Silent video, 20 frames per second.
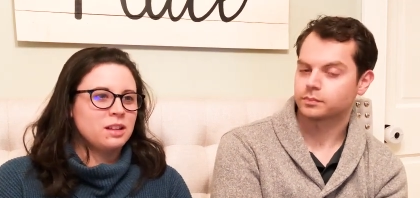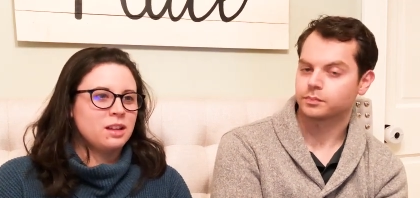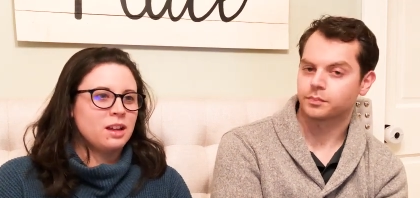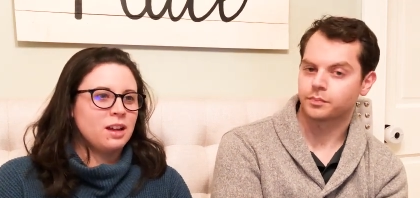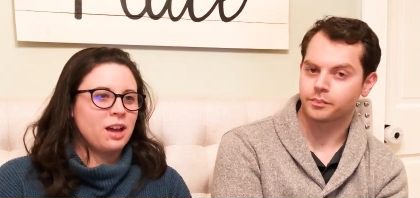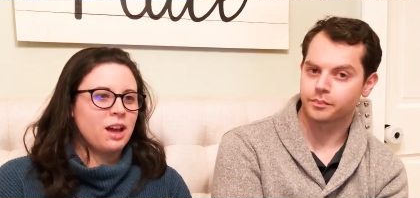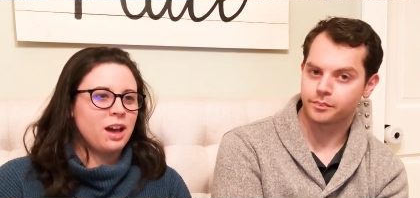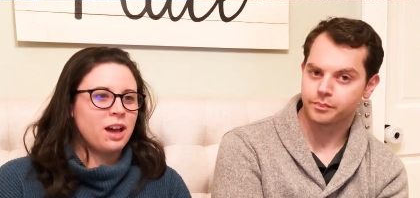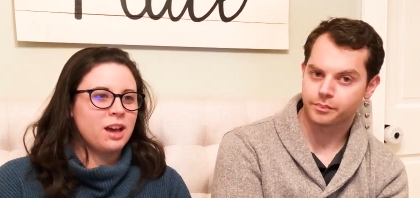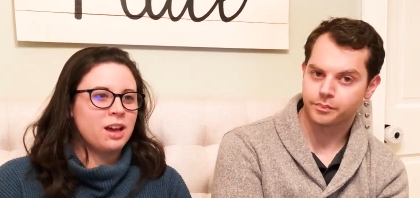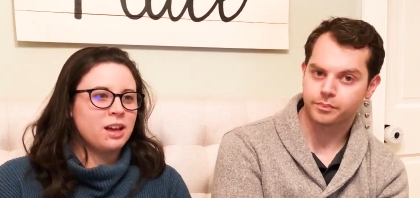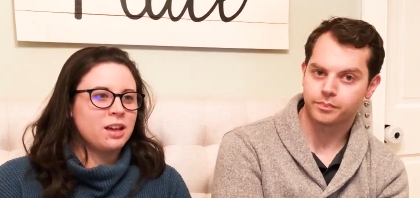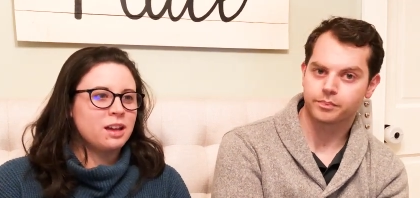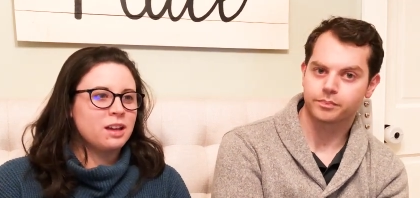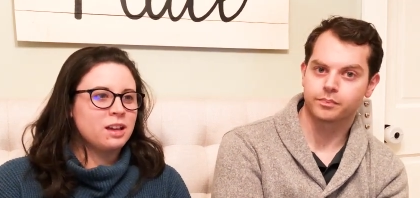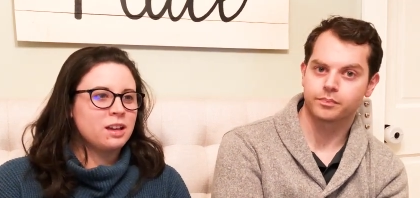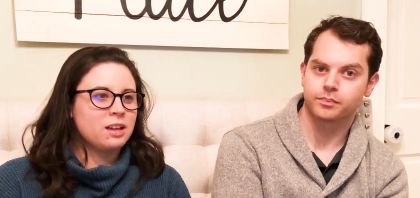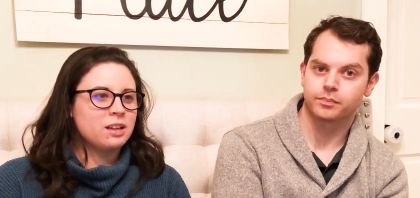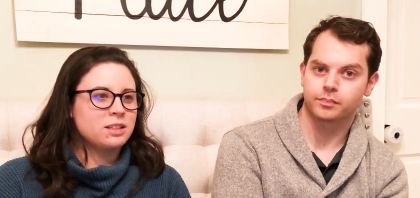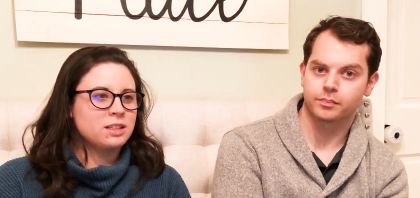Speaker 1: I
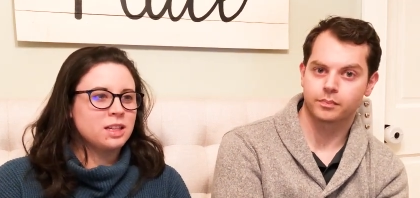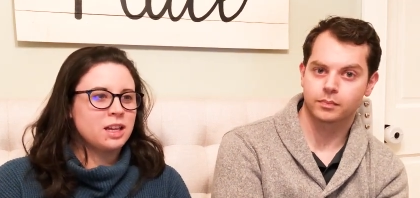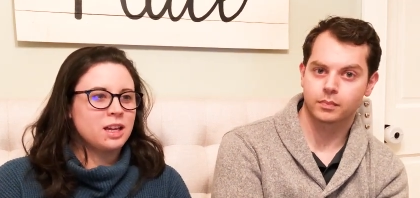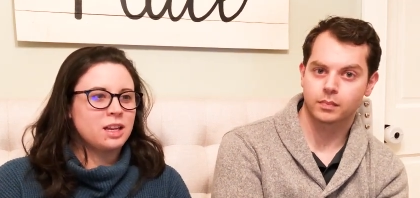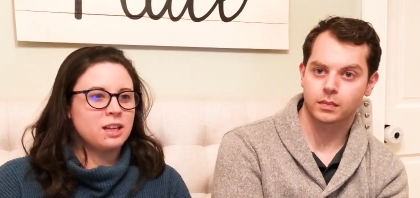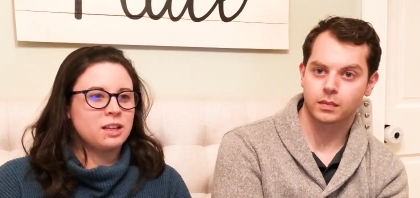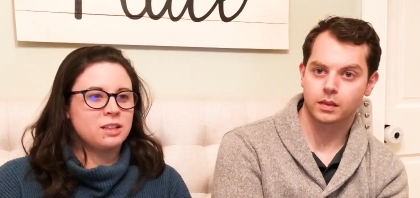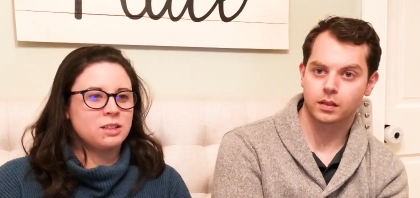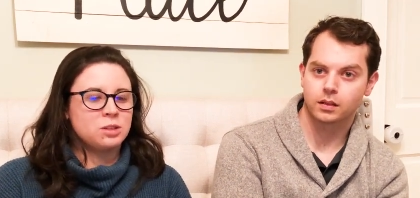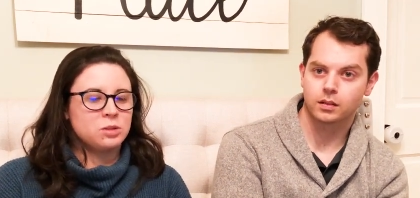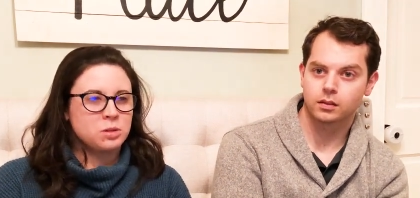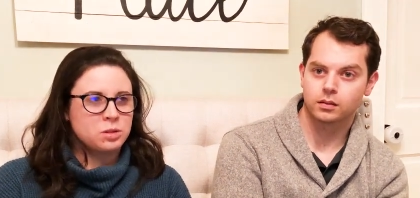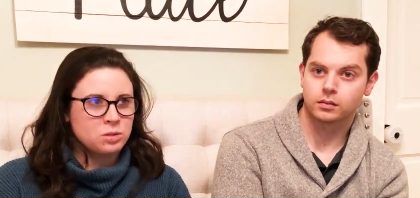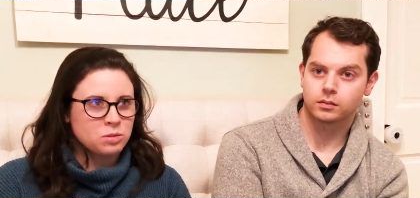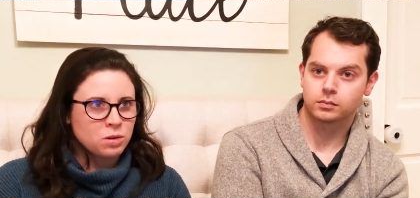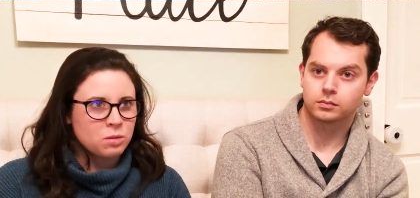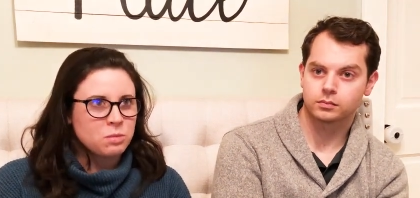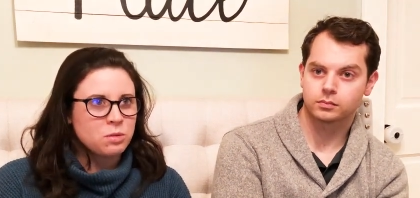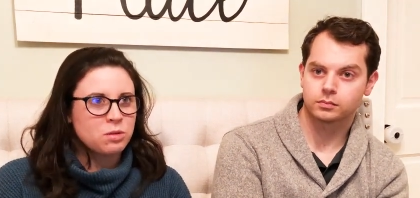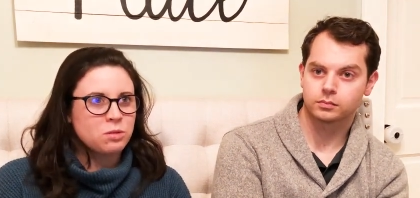get into a
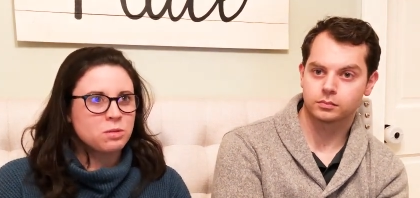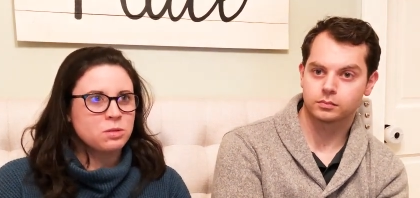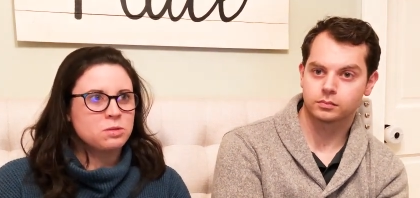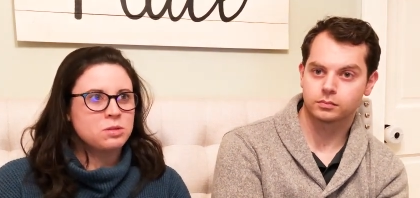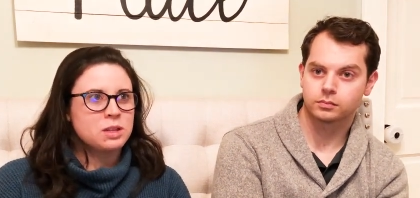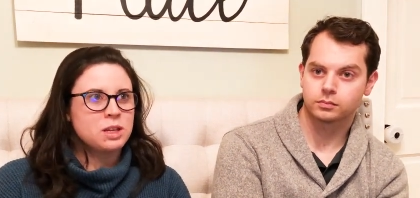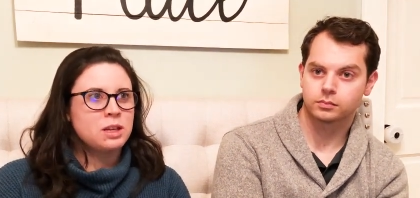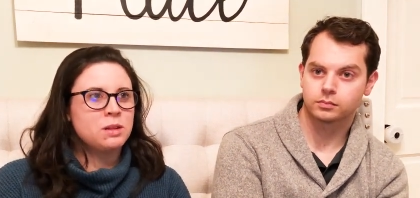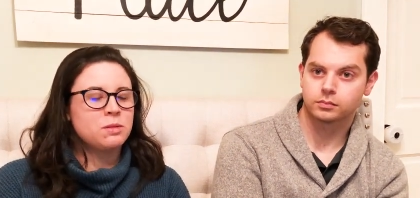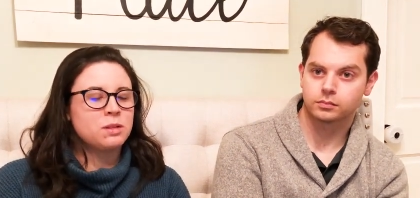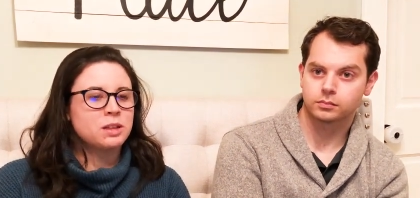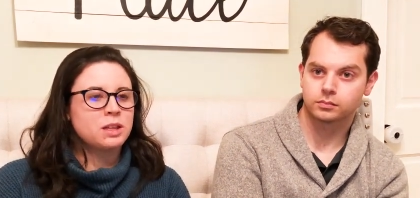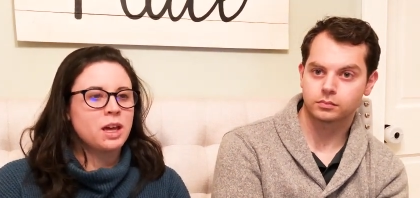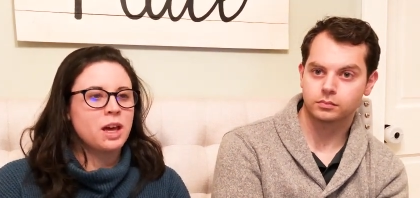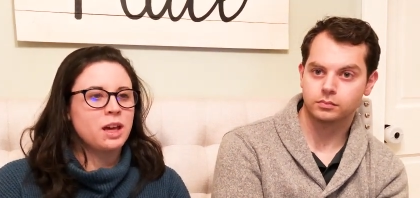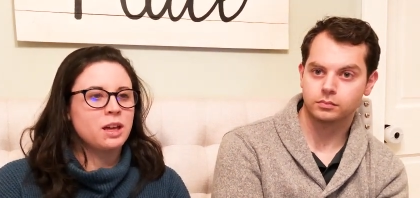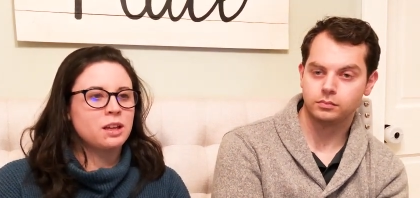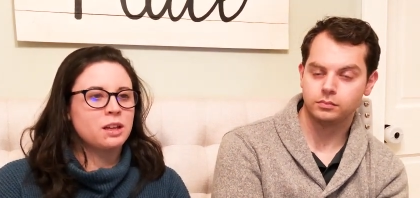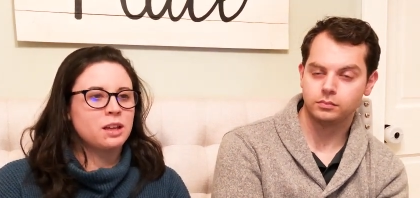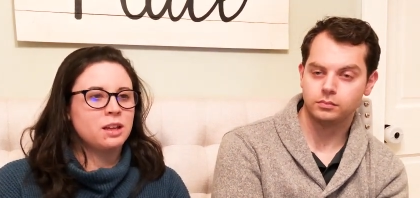normal routine with
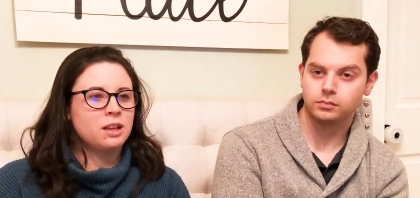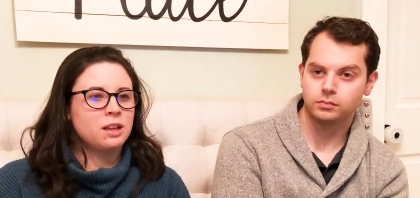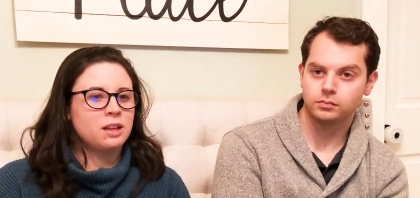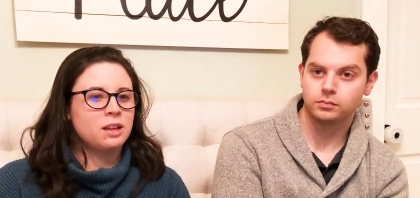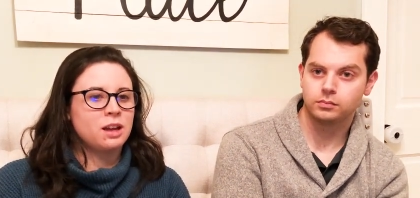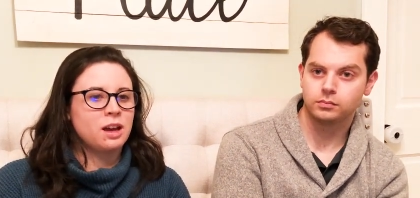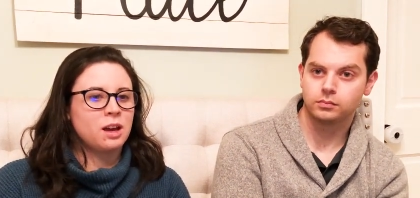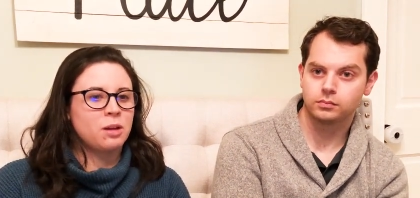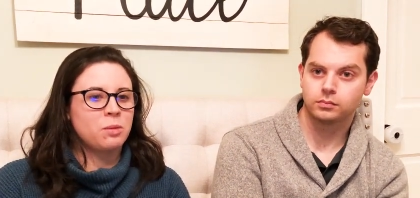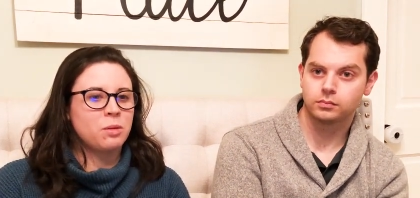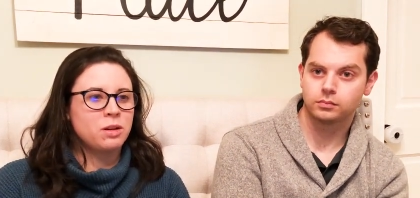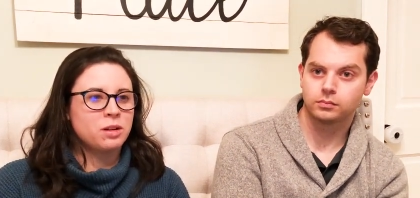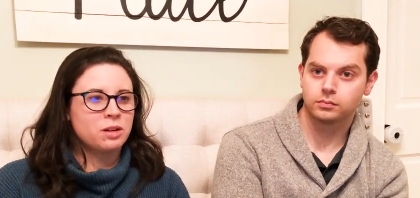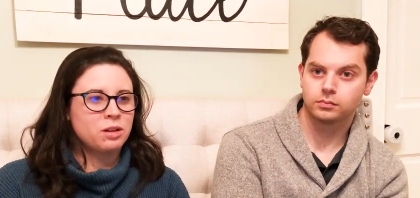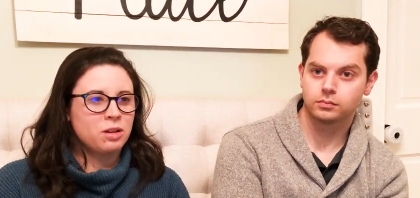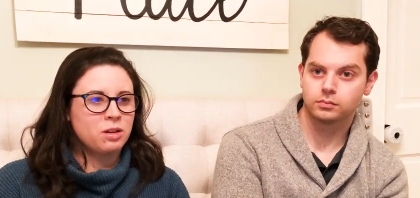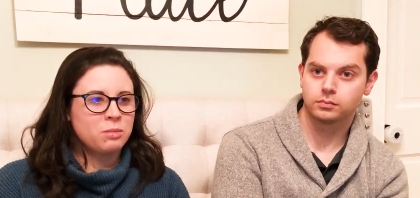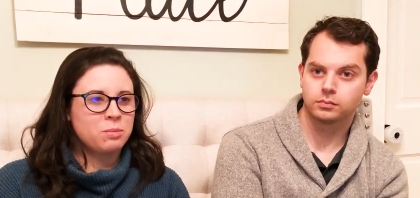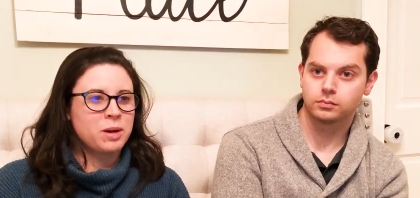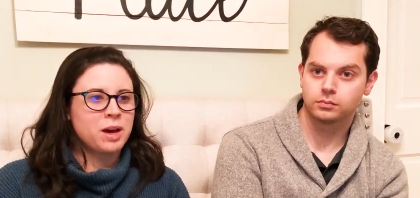that, and I want to go
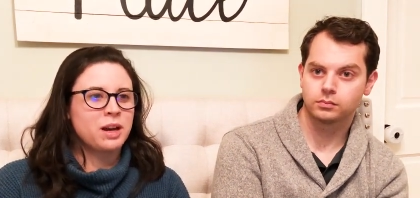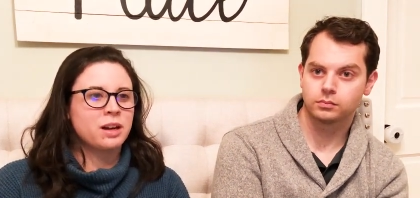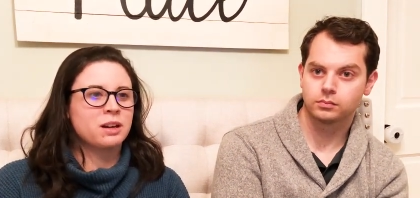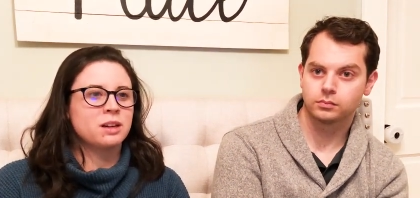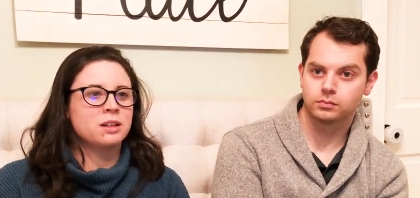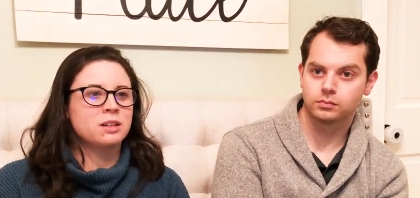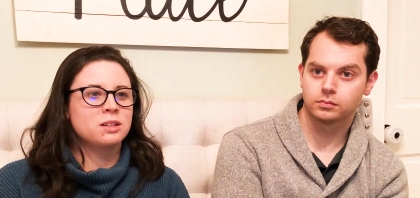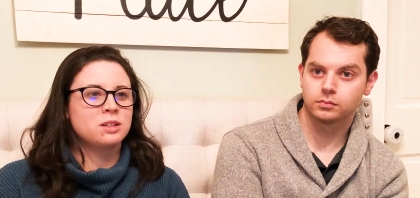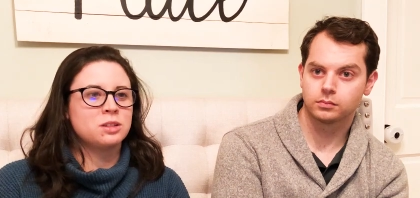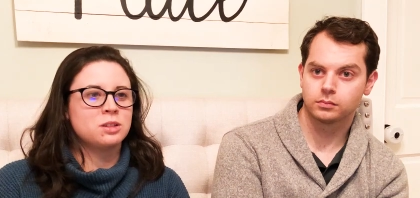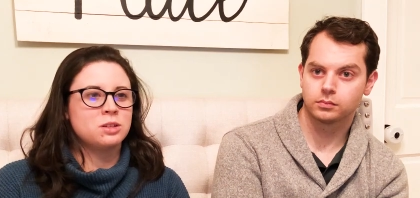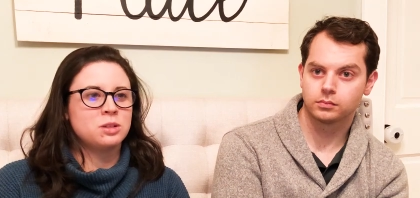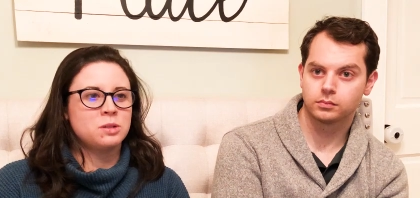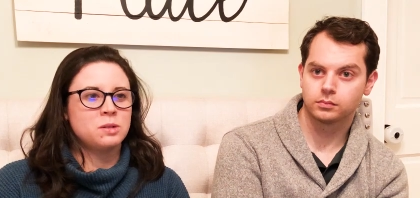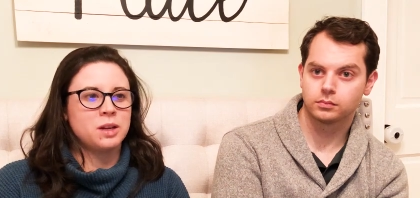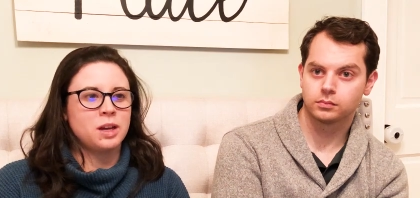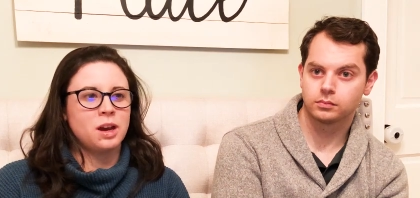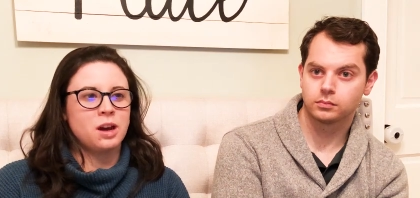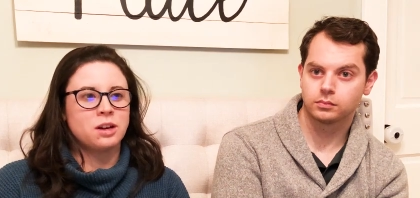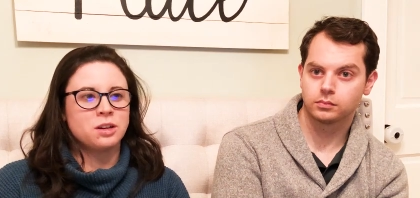back to doing
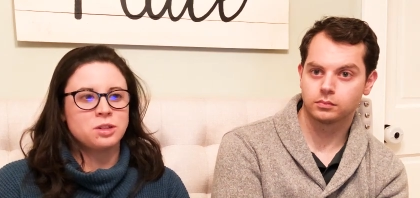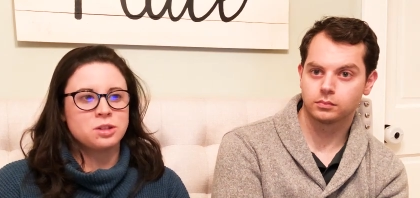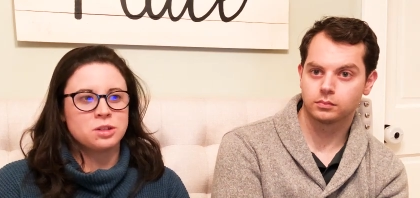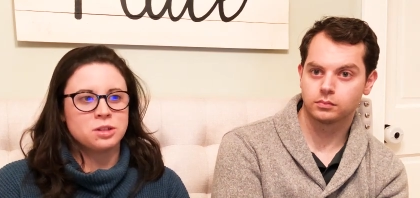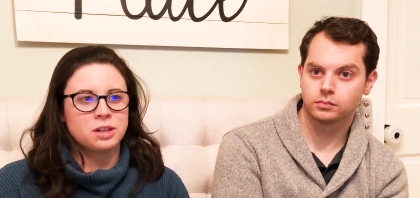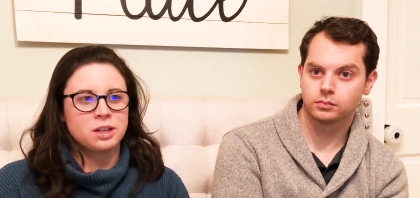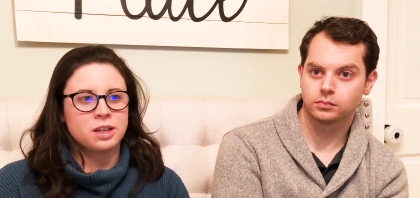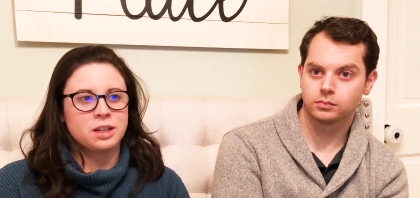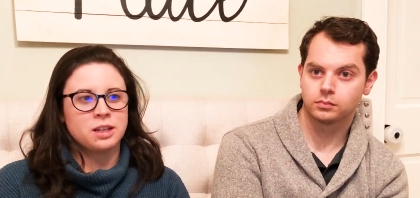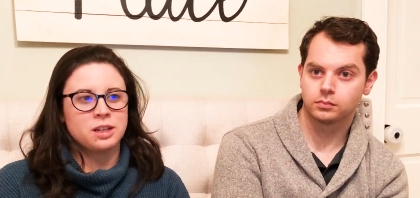archery.